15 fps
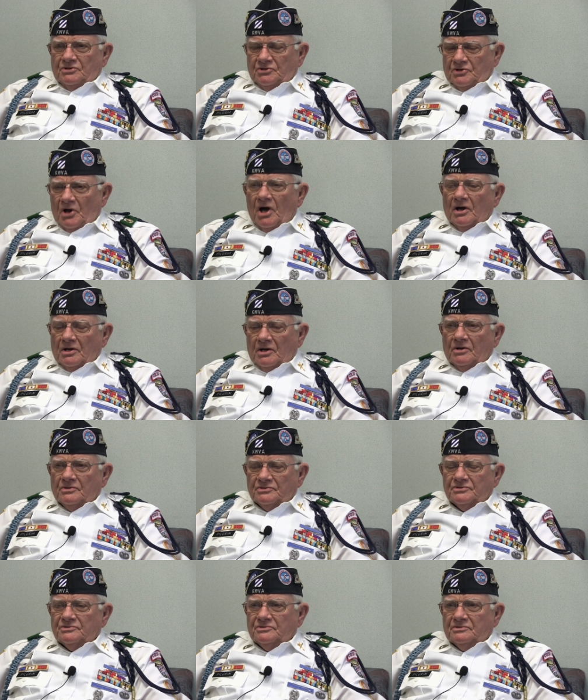to knock
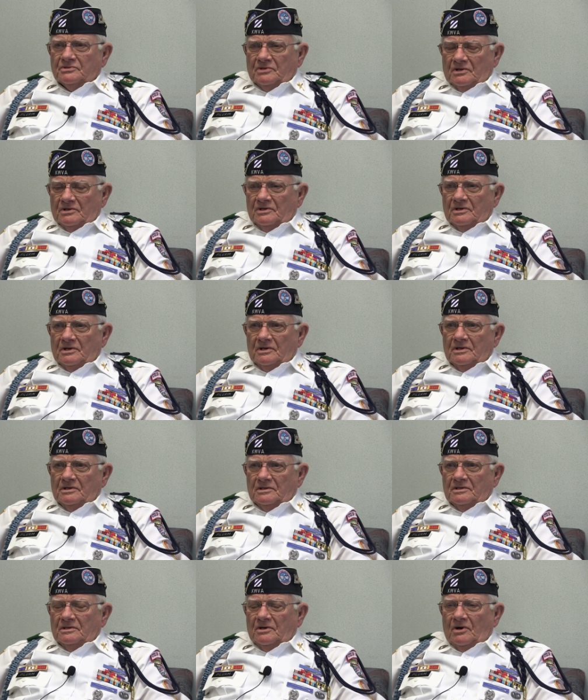us
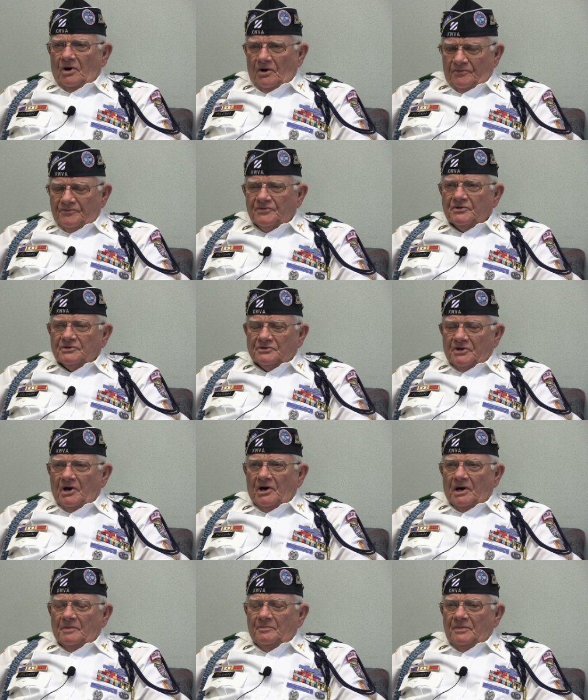off the
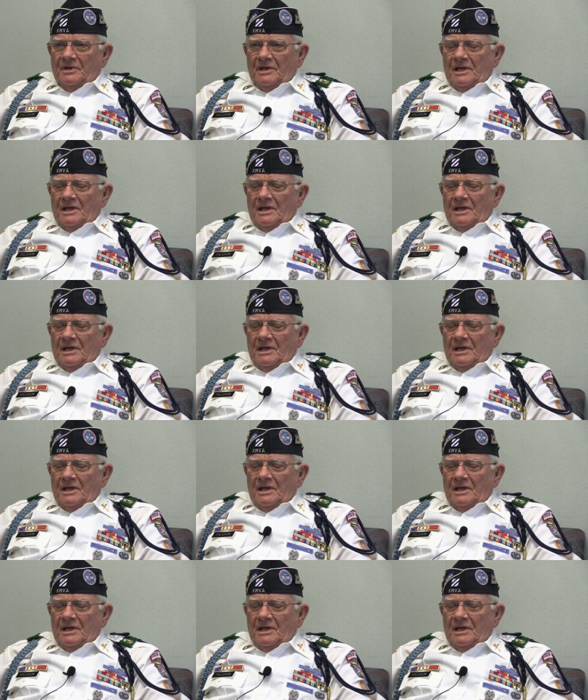top.